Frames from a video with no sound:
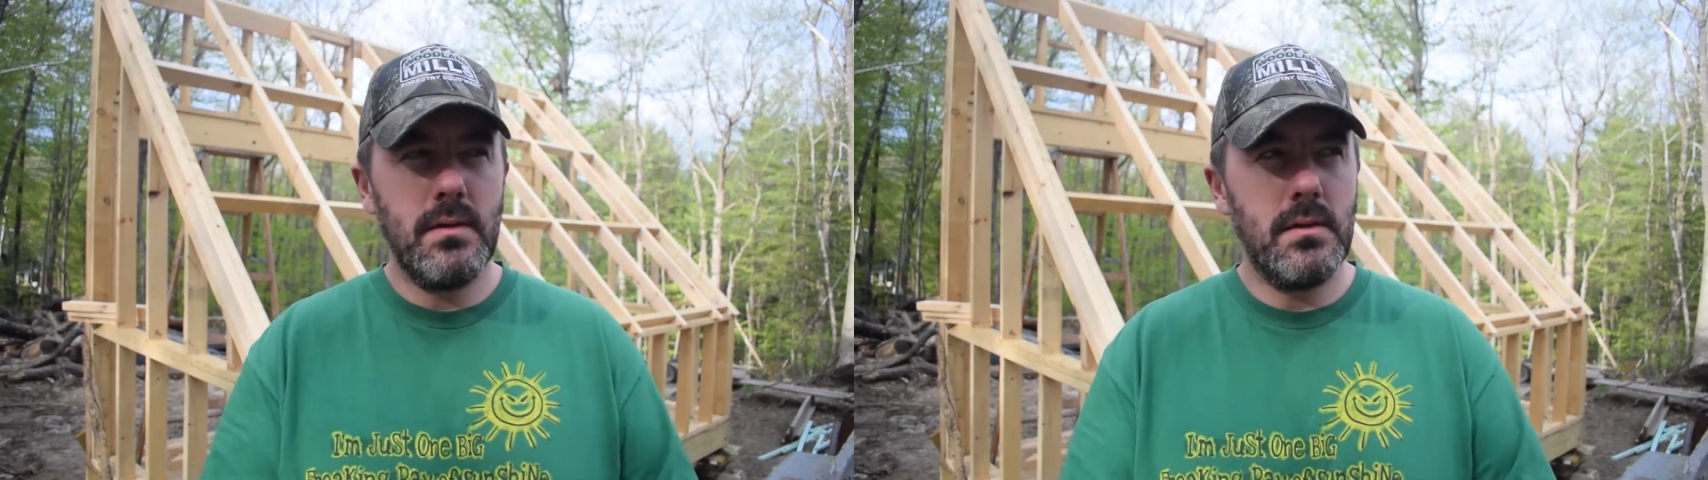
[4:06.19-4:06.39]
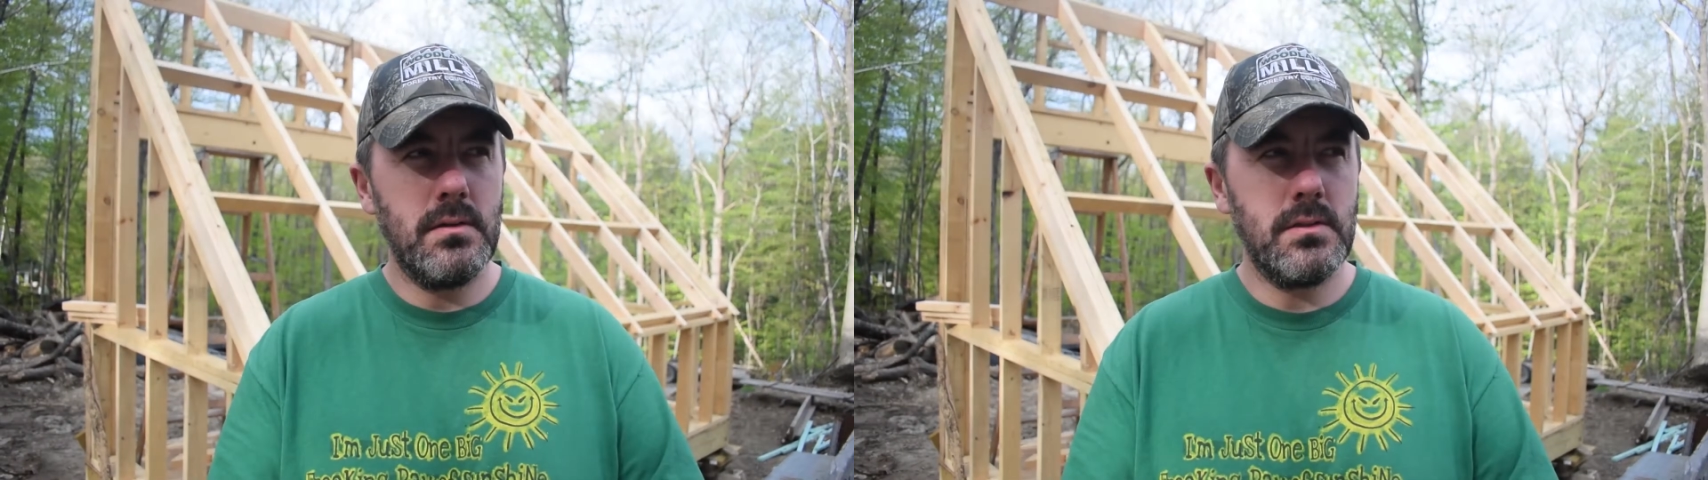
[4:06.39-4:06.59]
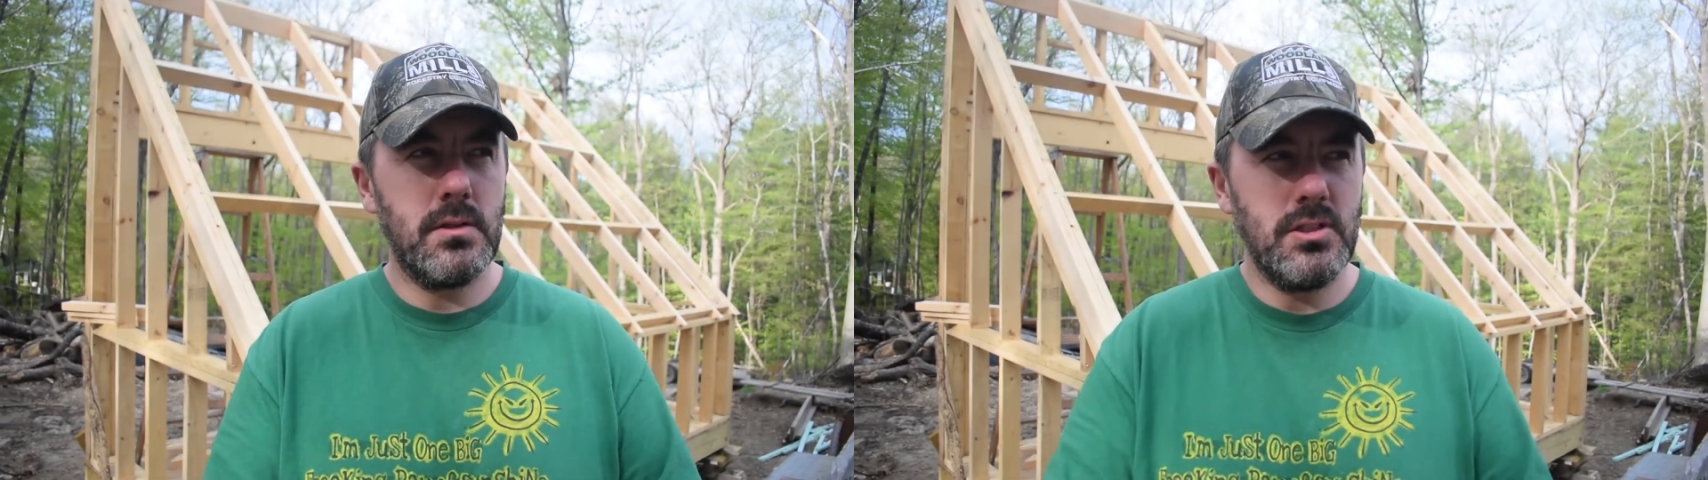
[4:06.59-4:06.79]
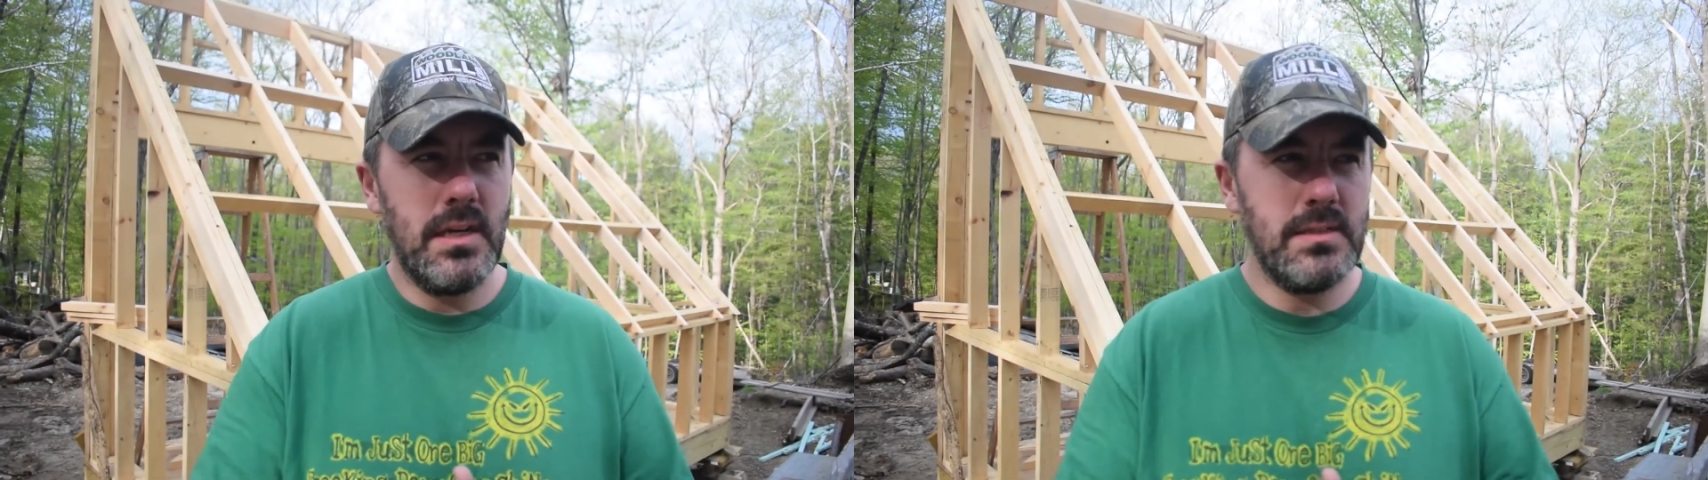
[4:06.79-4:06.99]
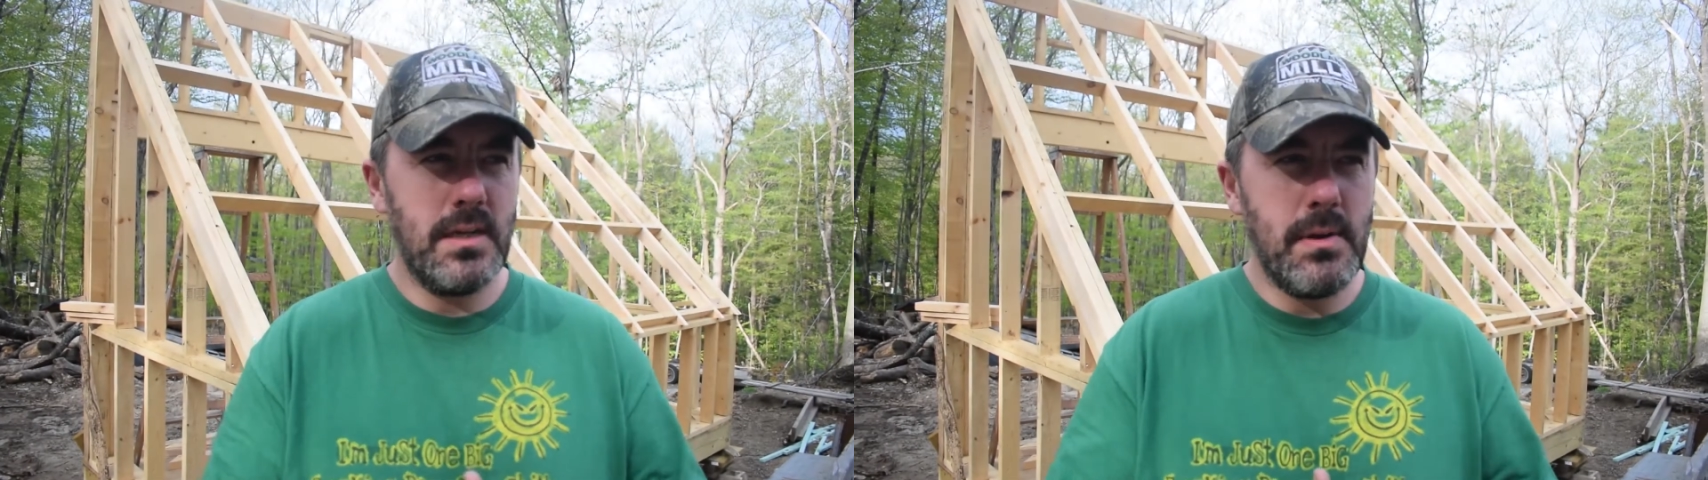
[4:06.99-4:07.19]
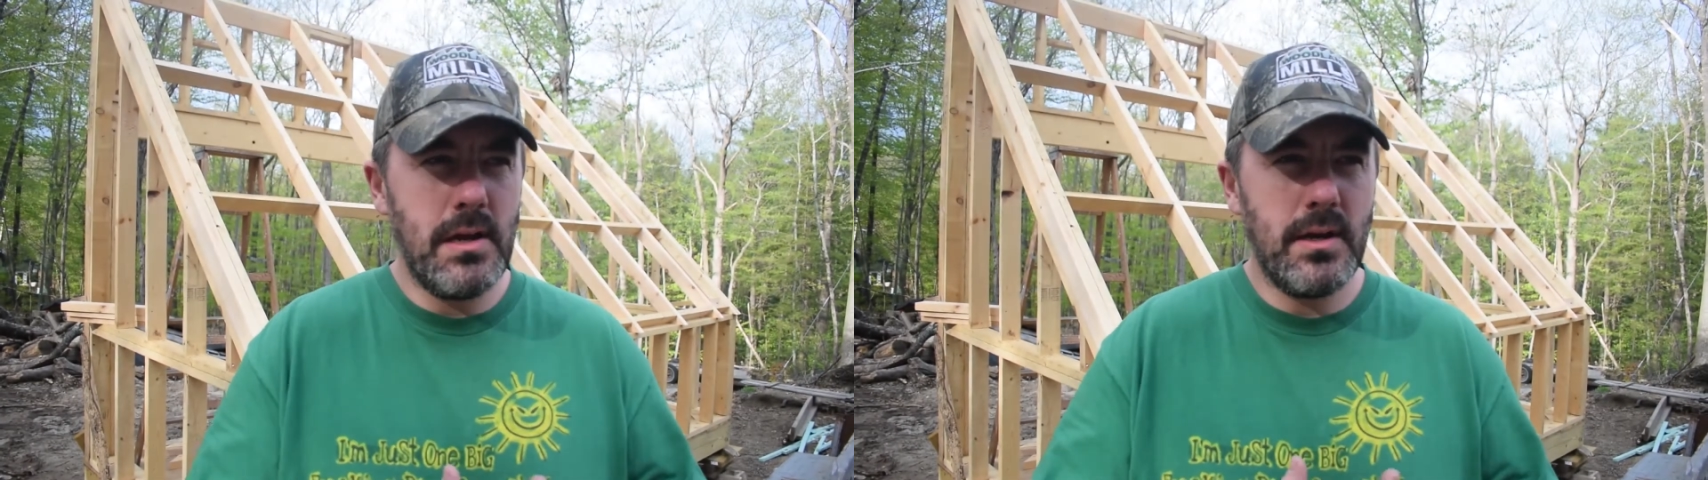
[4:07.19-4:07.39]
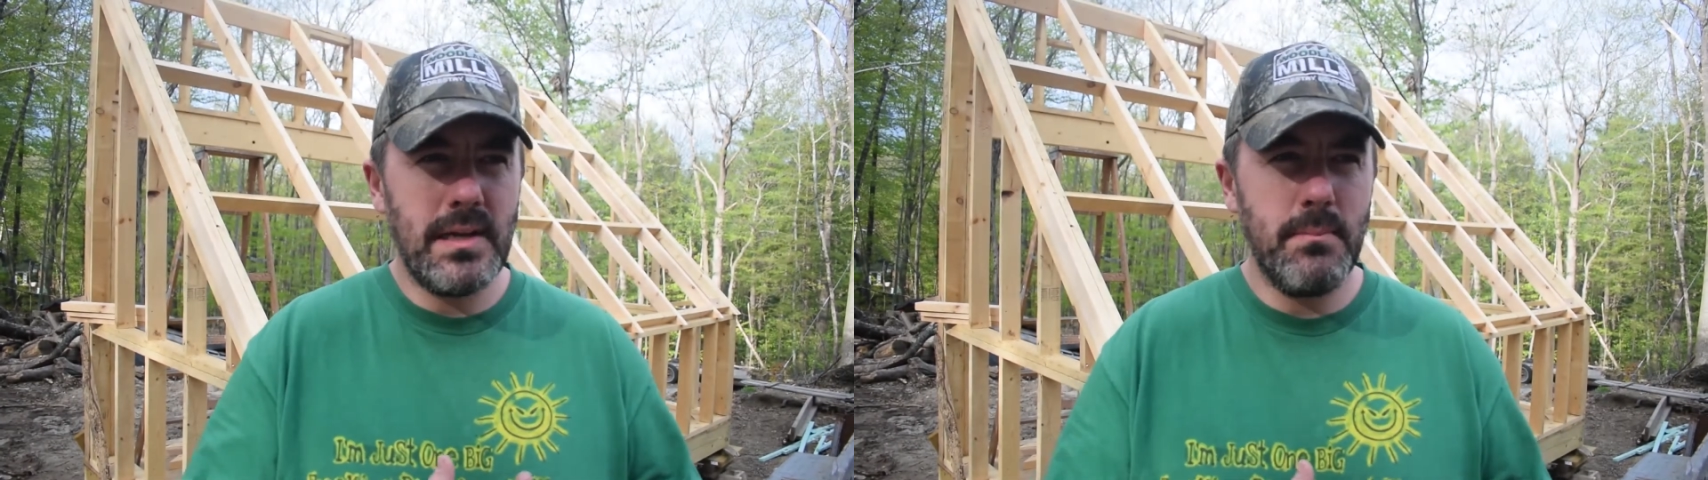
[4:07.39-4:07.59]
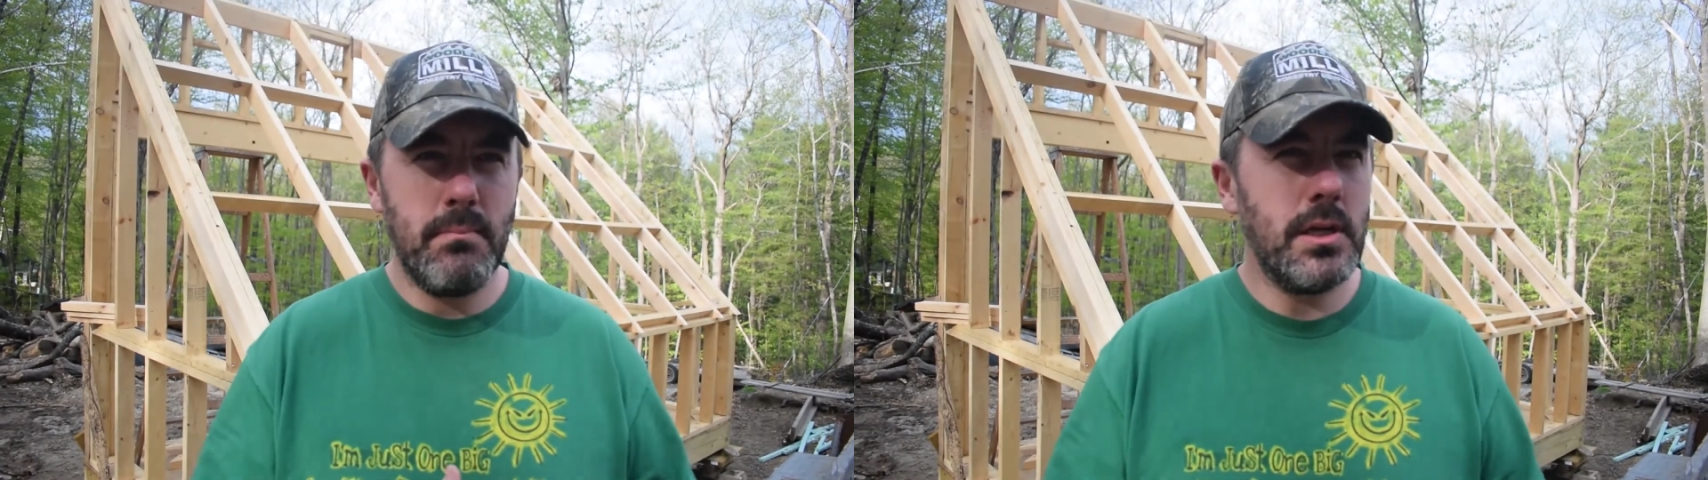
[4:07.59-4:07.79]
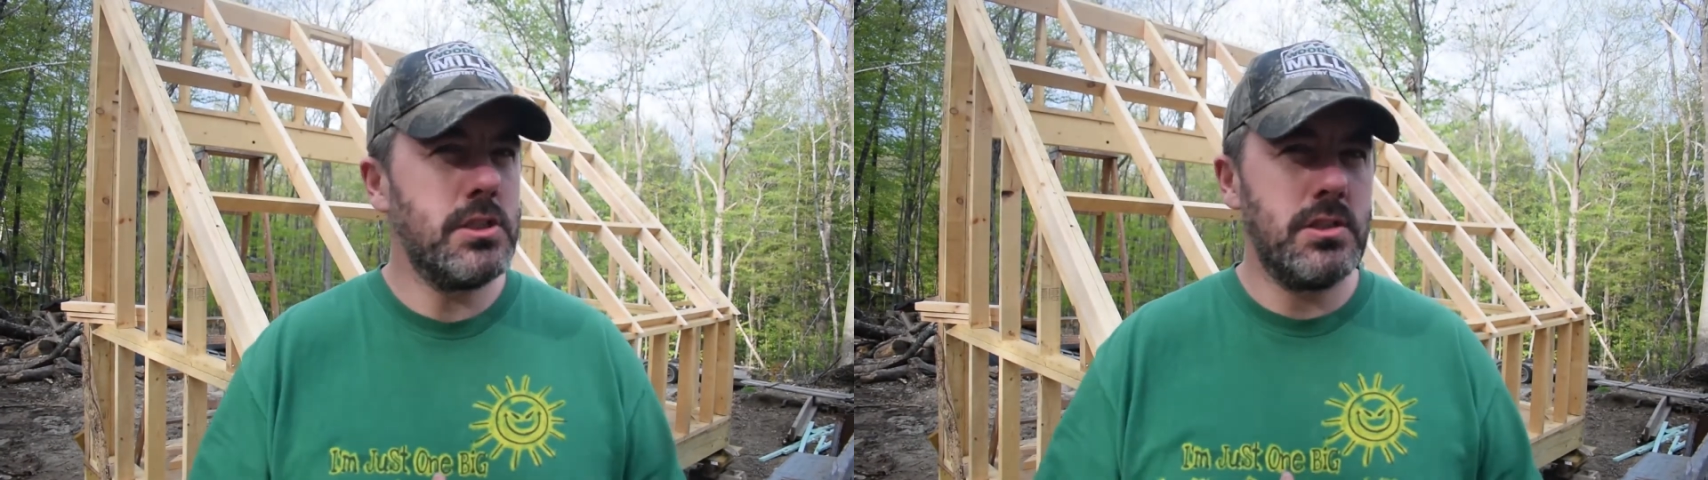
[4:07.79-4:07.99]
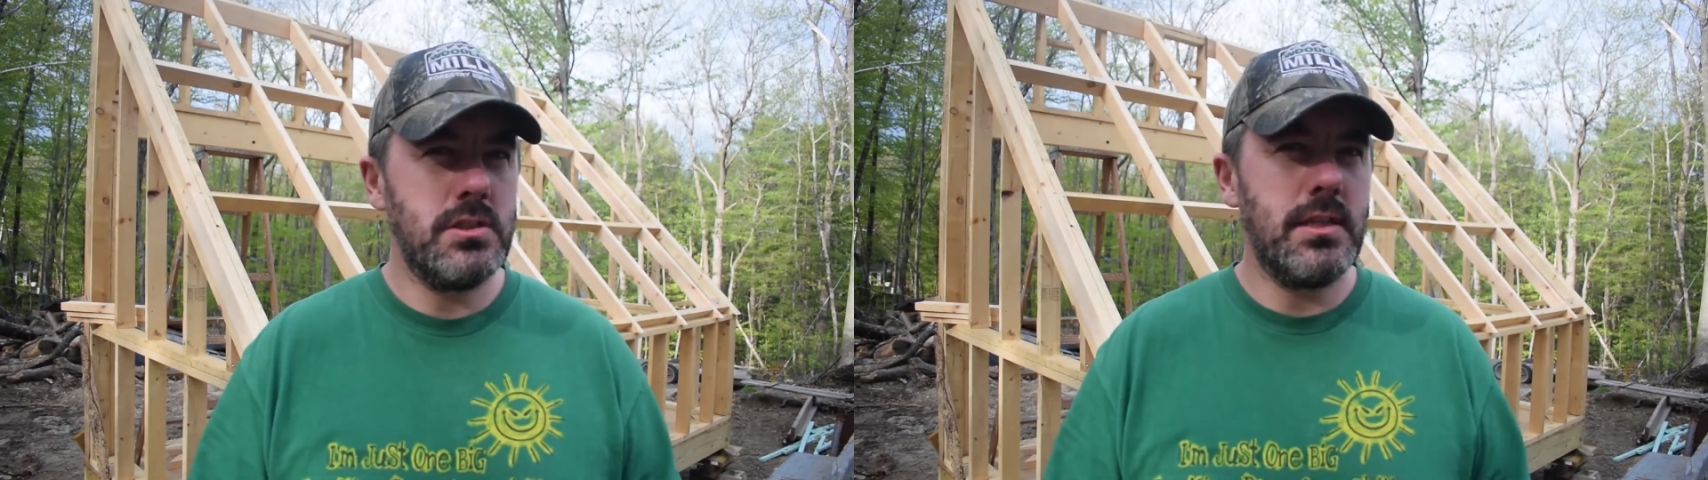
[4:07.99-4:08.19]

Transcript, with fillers: there's a good chance I may not get much